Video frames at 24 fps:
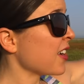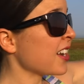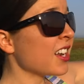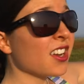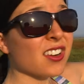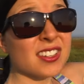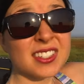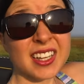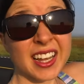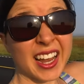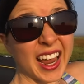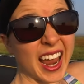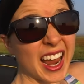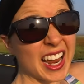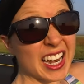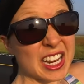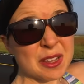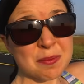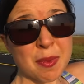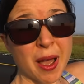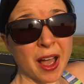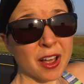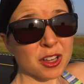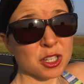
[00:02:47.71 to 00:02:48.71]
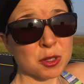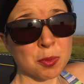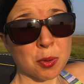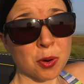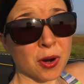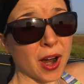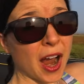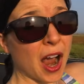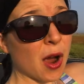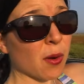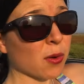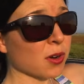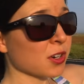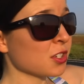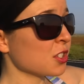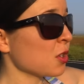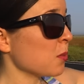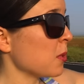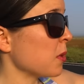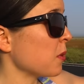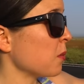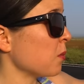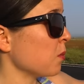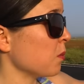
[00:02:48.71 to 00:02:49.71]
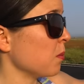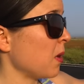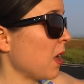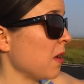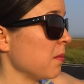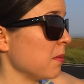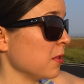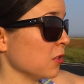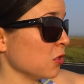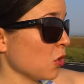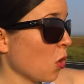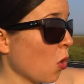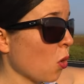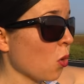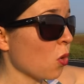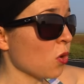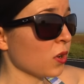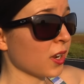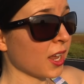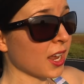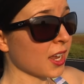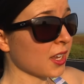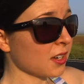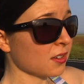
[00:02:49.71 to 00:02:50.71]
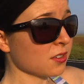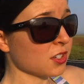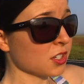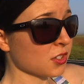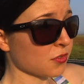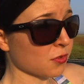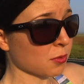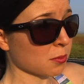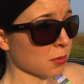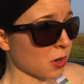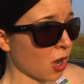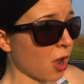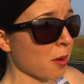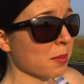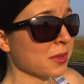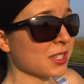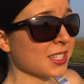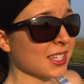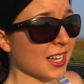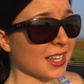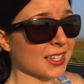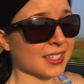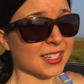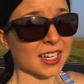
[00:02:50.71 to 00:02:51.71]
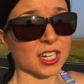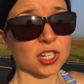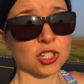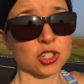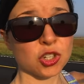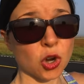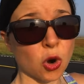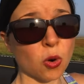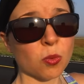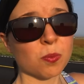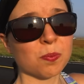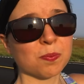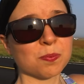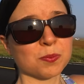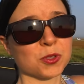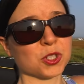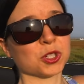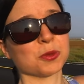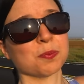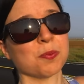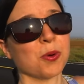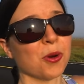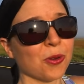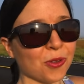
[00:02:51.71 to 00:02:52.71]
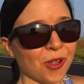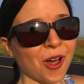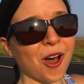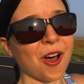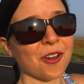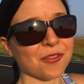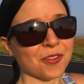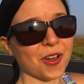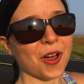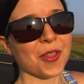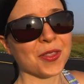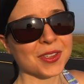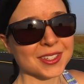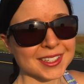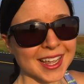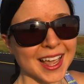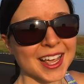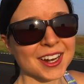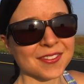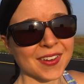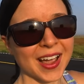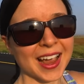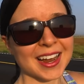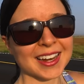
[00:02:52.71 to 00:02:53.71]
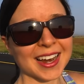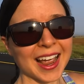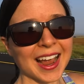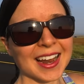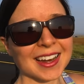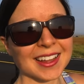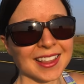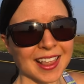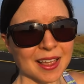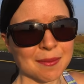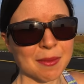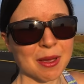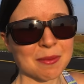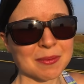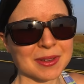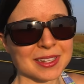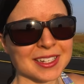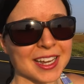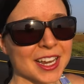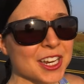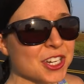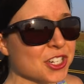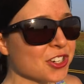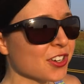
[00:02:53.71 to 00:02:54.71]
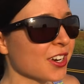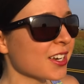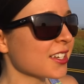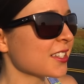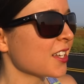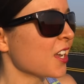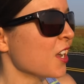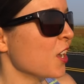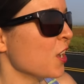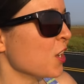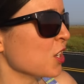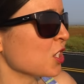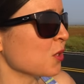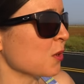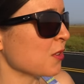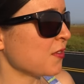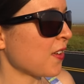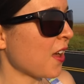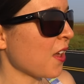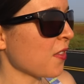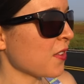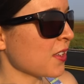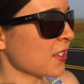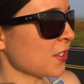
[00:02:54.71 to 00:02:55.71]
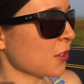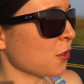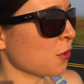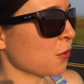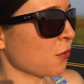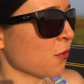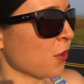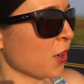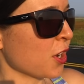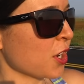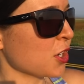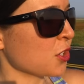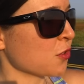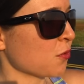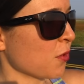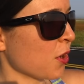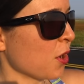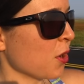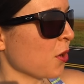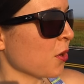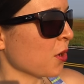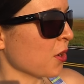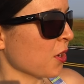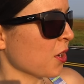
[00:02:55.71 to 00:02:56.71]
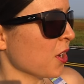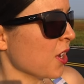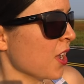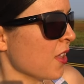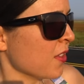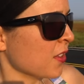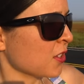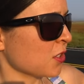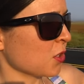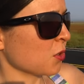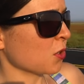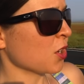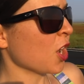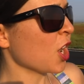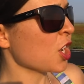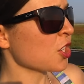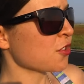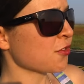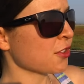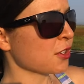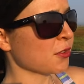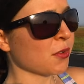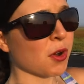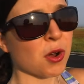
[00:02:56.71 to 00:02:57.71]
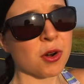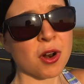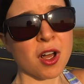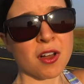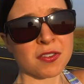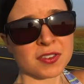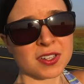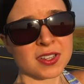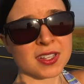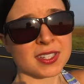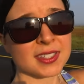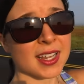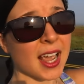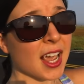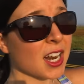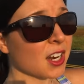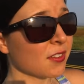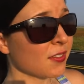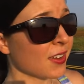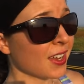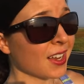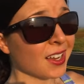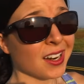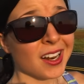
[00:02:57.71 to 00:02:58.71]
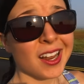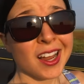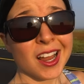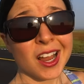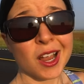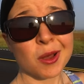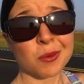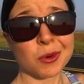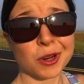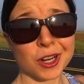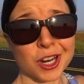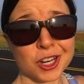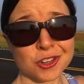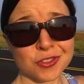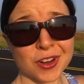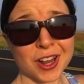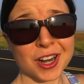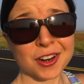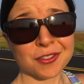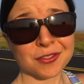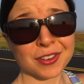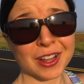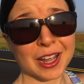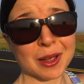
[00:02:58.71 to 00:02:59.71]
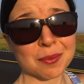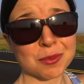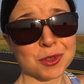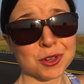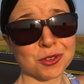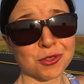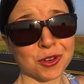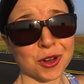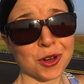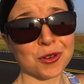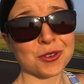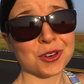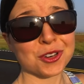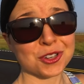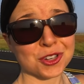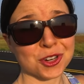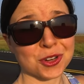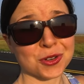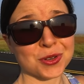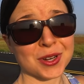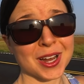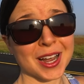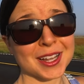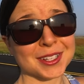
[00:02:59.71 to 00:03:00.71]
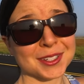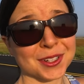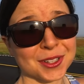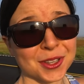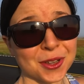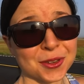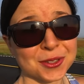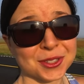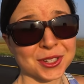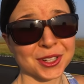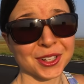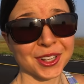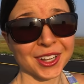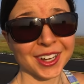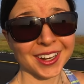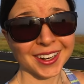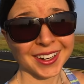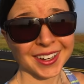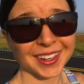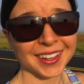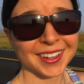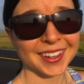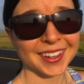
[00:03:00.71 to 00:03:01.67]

right here is like 80 miles per hour, so we have been told, and just from common sense, like, don't just pull off on the side of I-90, that might be dangerous. So we found this little frontage road, or this little country road off to the side of it, and we're gonna try to fly up the drone to show you guys a closer look.